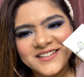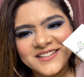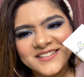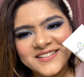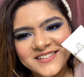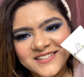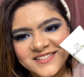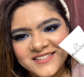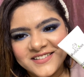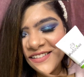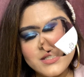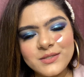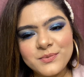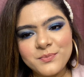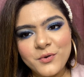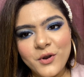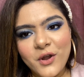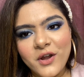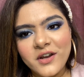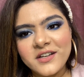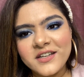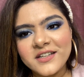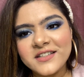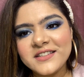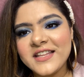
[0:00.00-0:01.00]
So the next
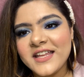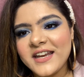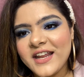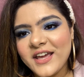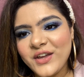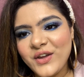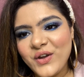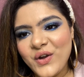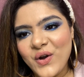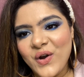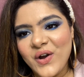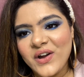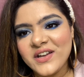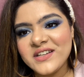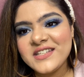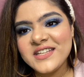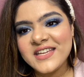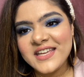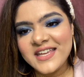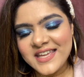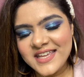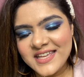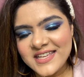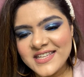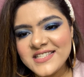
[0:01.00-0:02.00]
product that I got
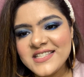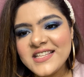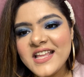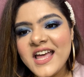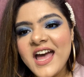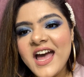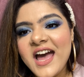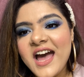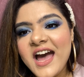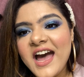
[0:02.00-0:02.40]
is